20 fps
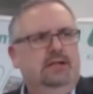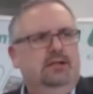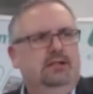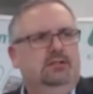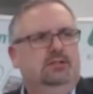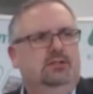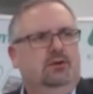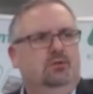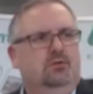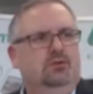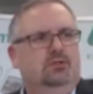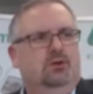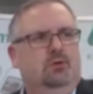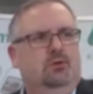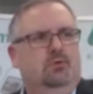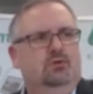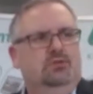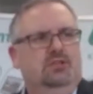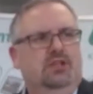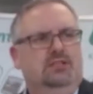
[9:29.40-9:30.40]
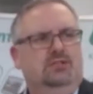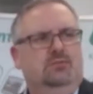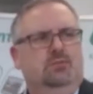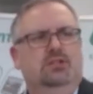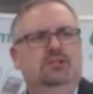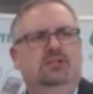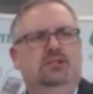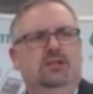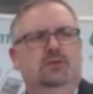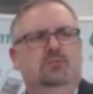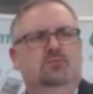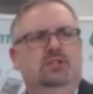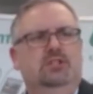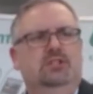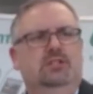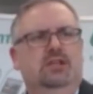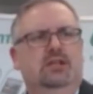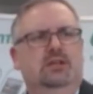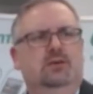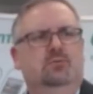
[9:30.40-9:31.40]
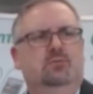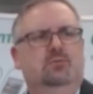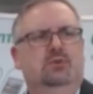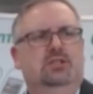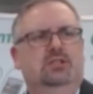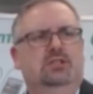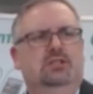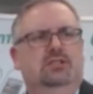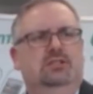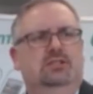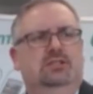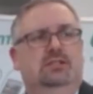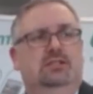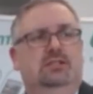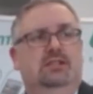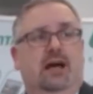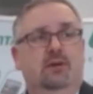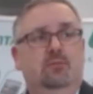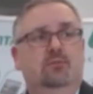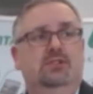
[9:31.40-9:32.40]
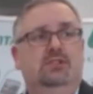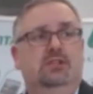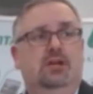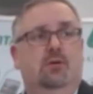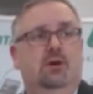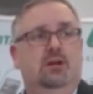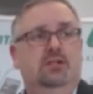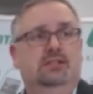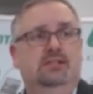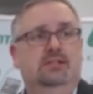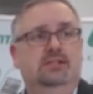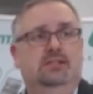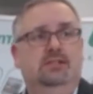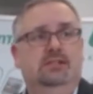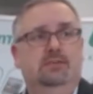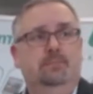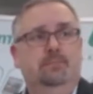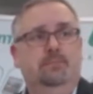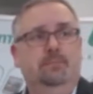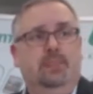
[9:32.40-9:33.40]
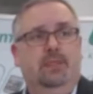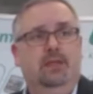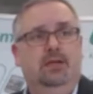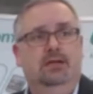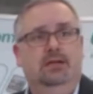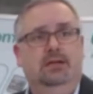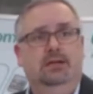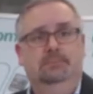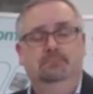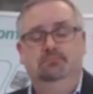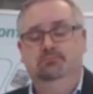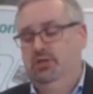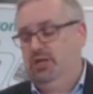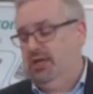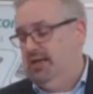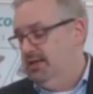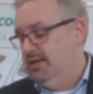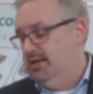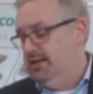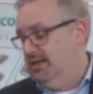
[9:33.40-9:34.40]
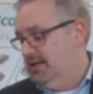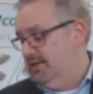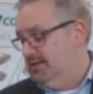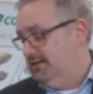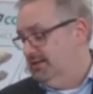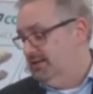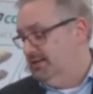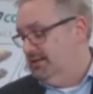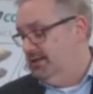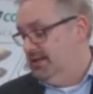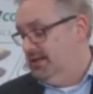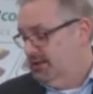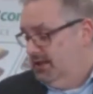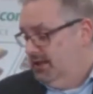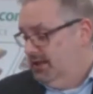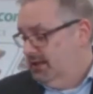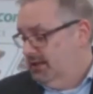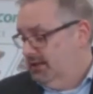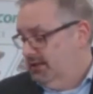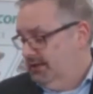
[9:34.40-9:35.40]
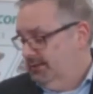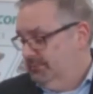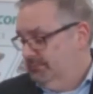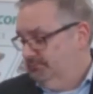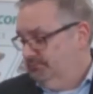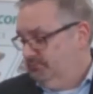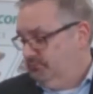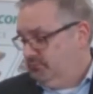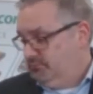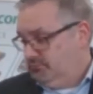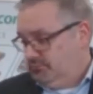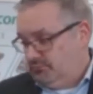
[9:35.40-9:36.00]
So that's one thing we think we've done with our system, CONTA-CLIP, to